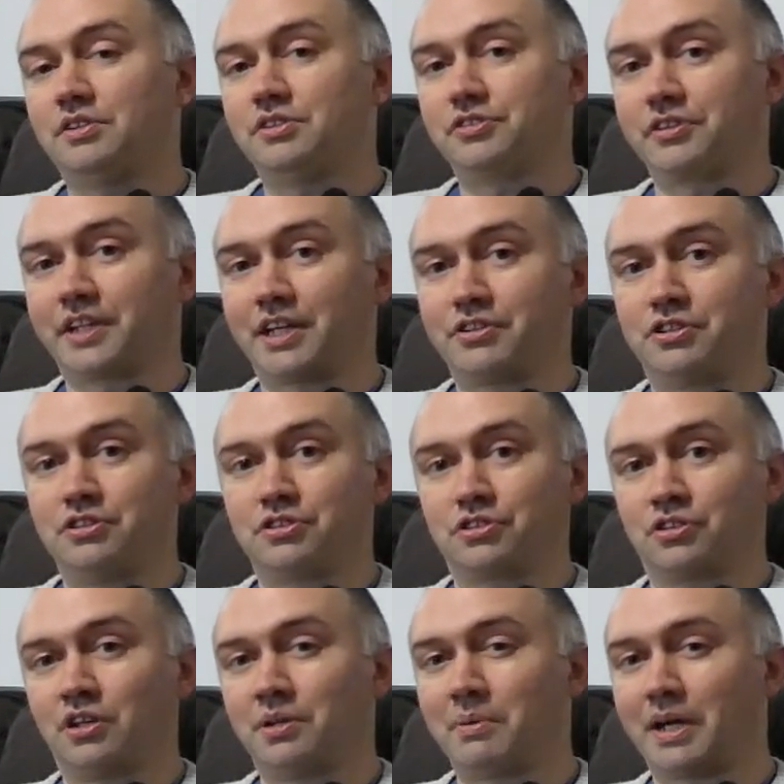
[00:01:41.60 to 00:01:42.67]
So that does
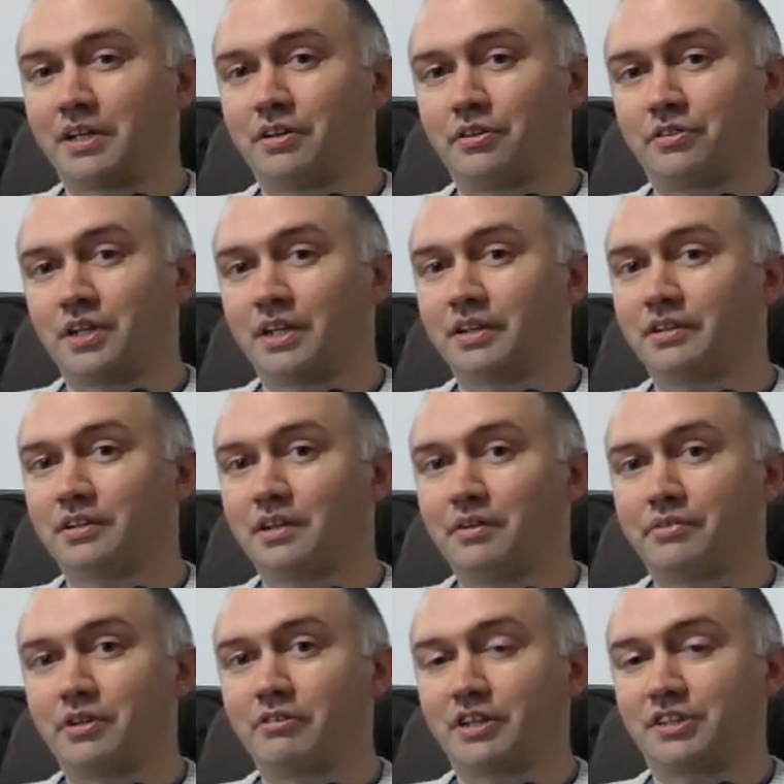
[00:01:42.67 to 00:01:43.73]
kind of make you think
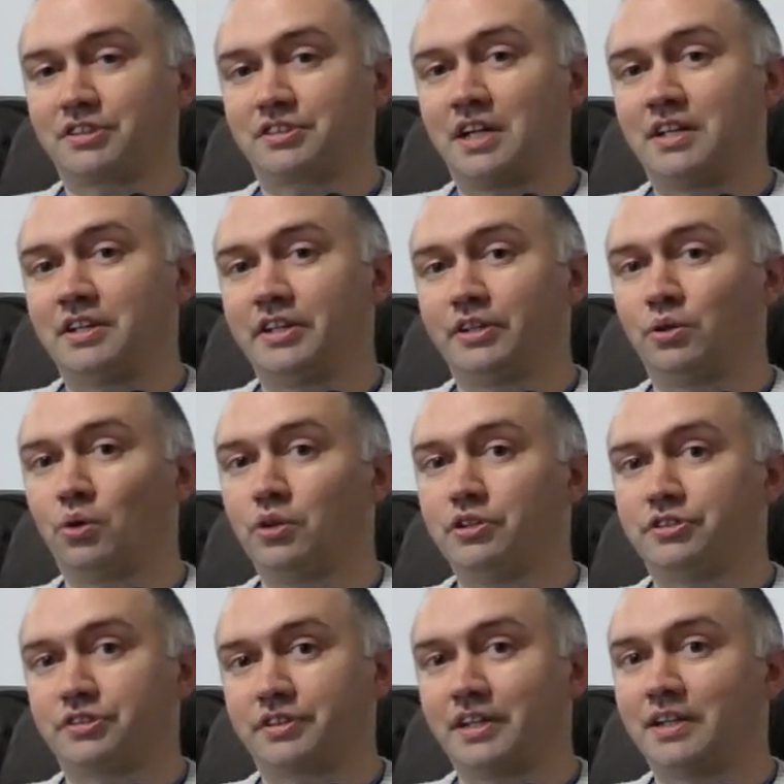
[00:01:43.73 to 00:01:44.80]
if they're extending all
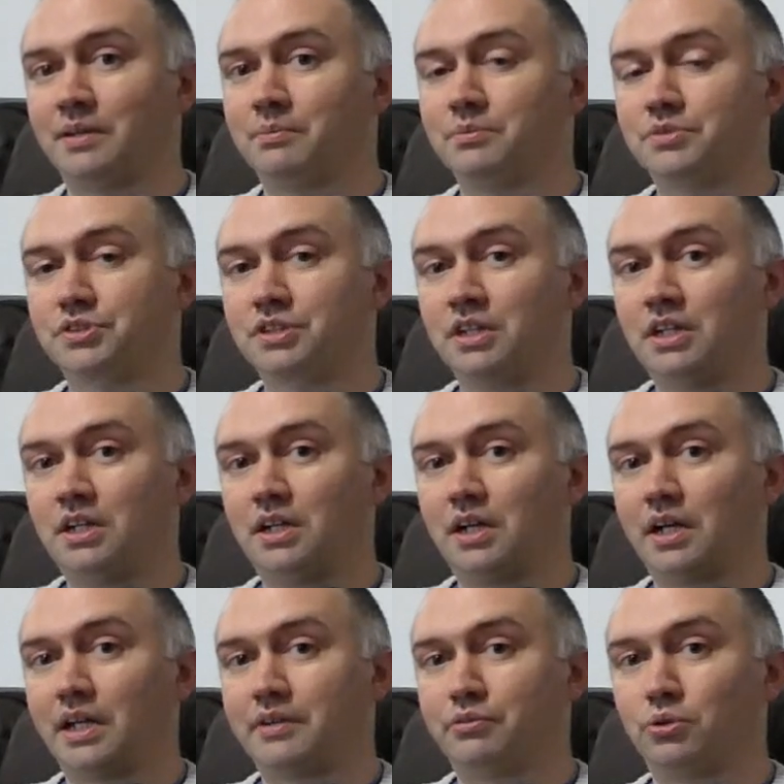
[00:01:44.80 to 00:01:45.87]
these schemes
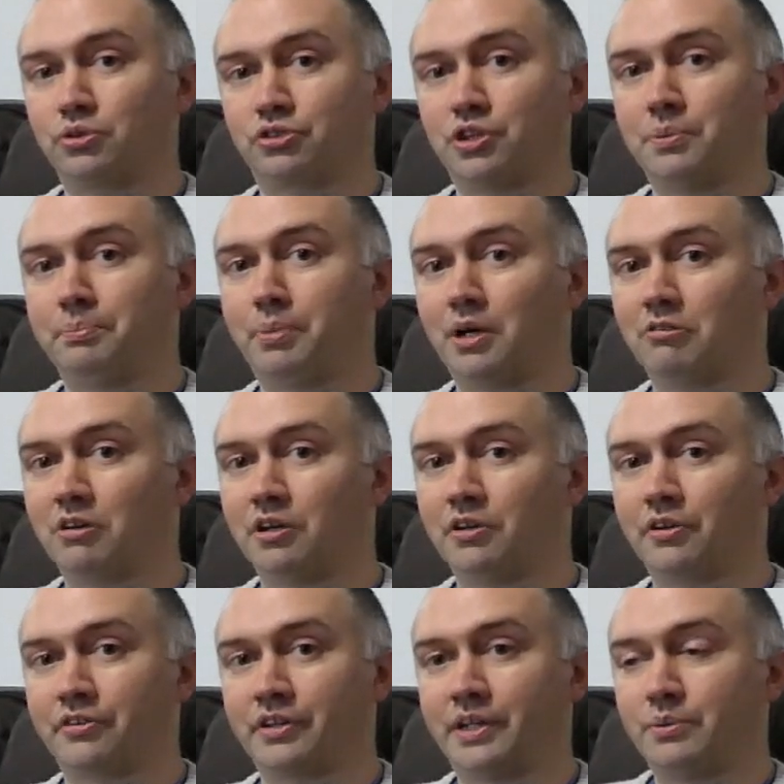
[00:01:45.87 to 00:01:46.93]
and they've also borrowed,
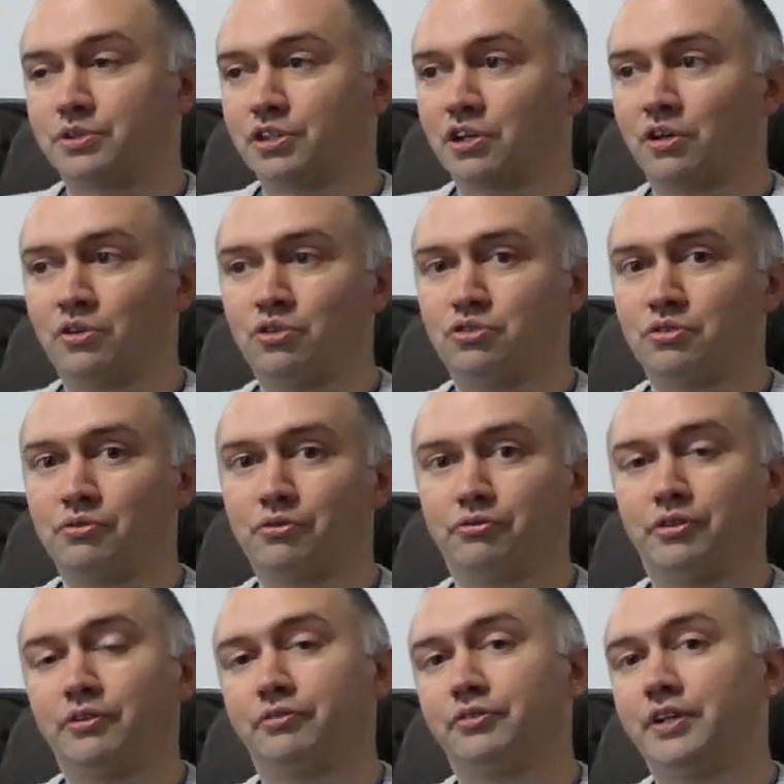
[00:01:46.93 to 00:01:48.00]
I think it was
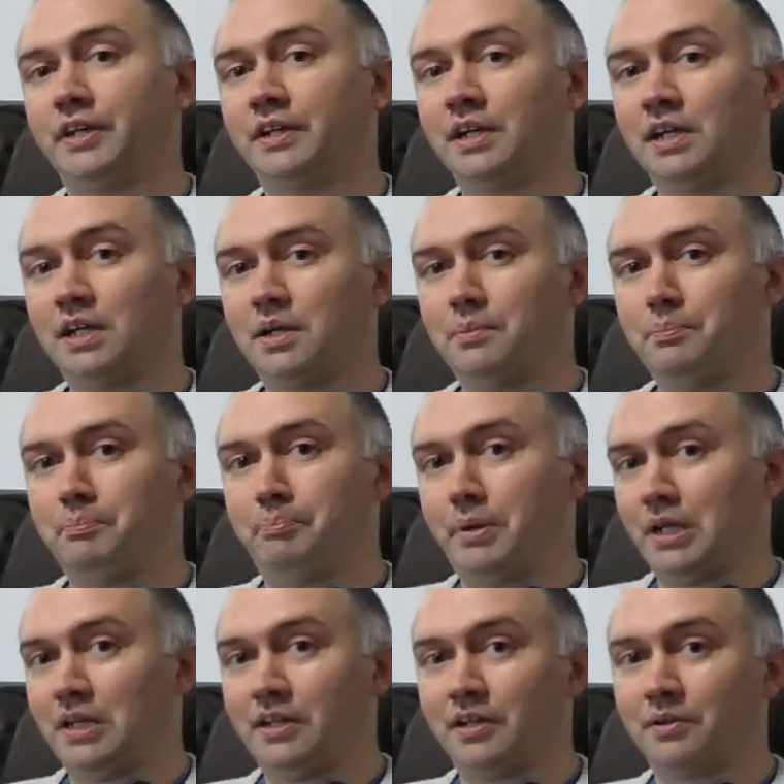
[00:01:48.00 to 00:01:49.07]
150
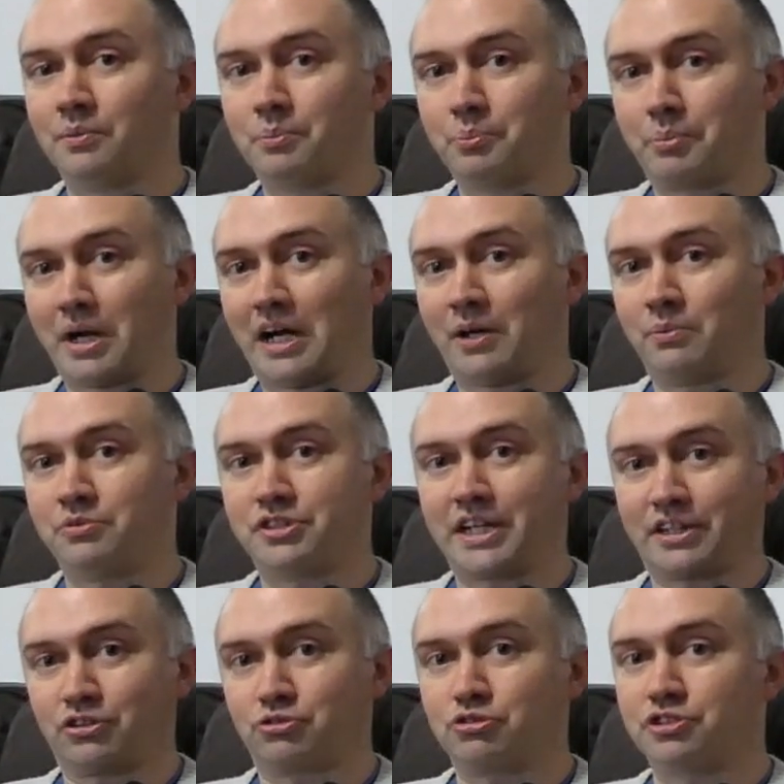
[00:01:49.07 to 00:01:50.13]
billion pounds
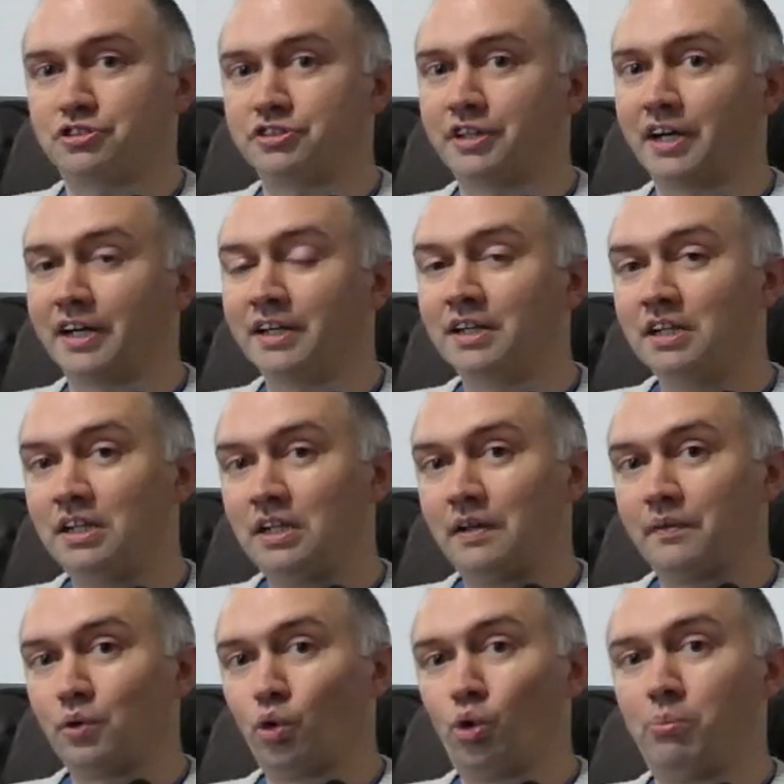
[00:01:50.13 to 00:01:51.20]
extra today,
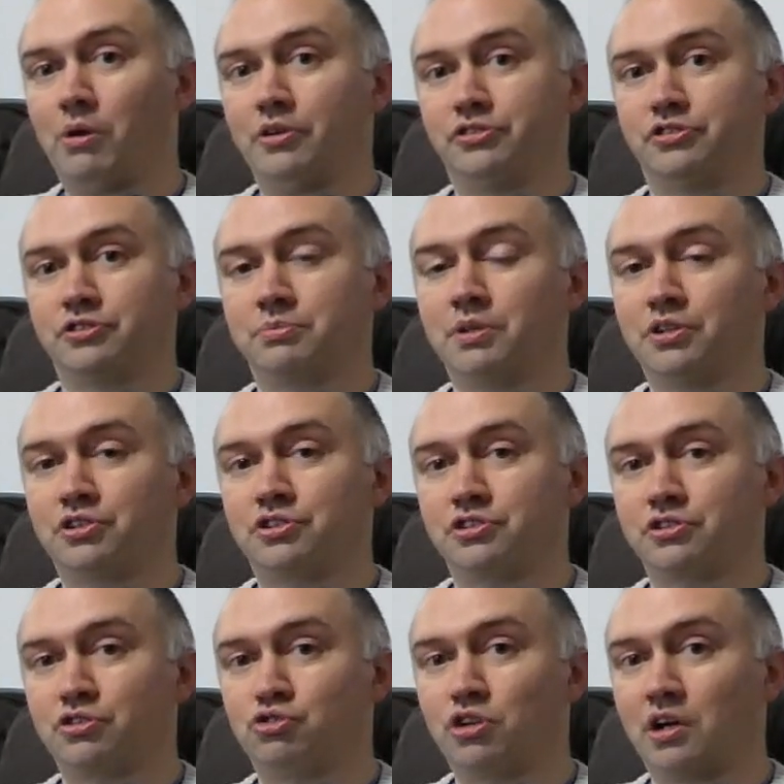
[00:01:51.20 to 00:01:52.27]
almost as much as
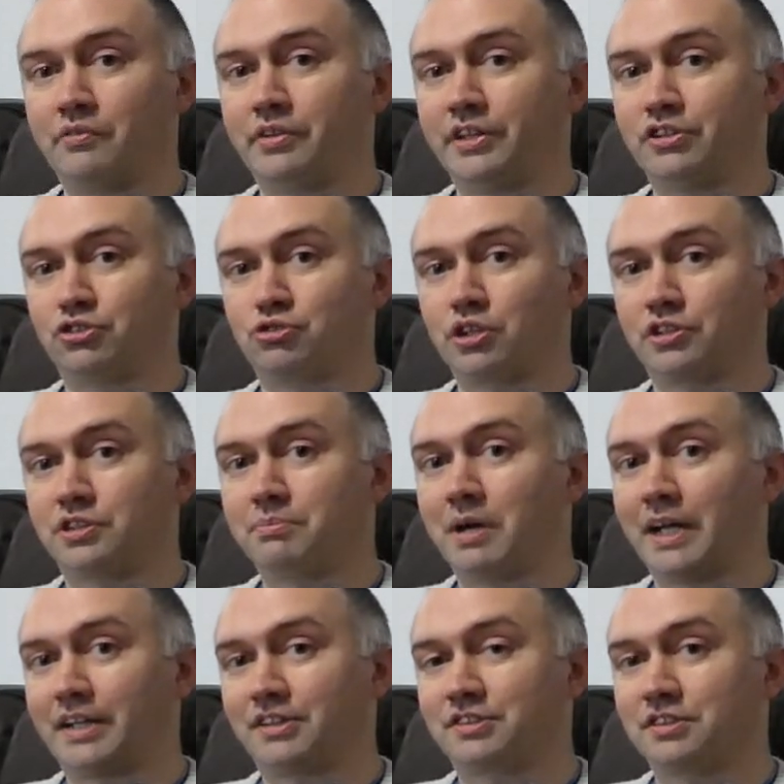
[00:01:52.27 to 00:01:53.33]
a driving instructor
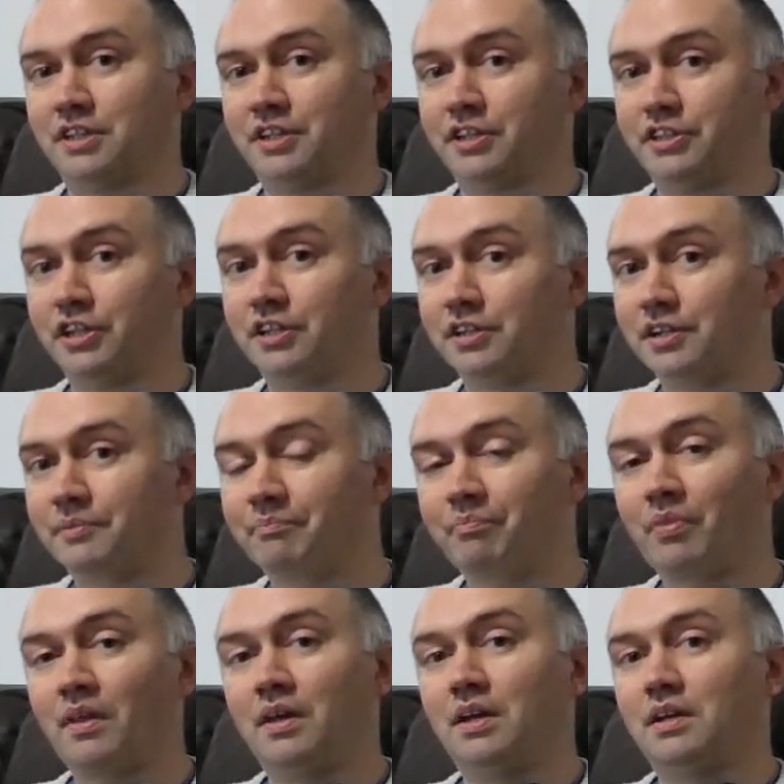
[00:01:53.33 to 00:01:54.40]
makes in a year,
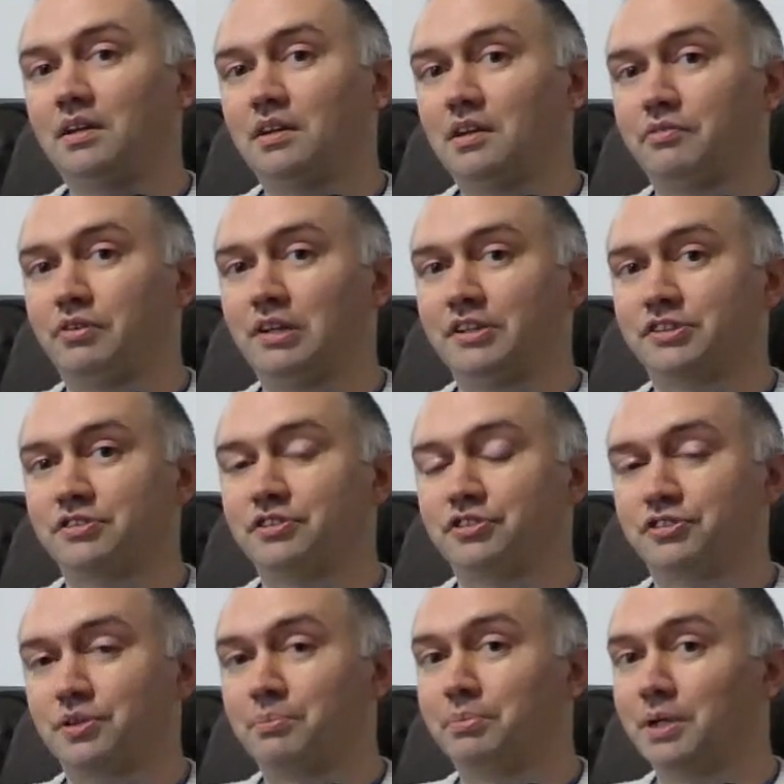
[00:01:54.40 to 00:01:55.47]
if you listen to
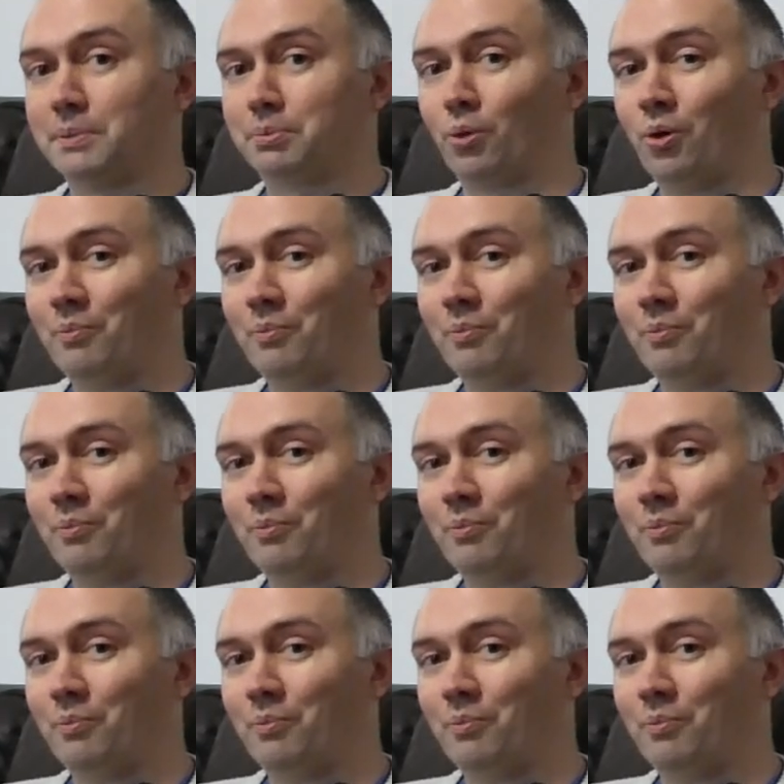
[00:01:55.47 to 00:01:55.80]
some people.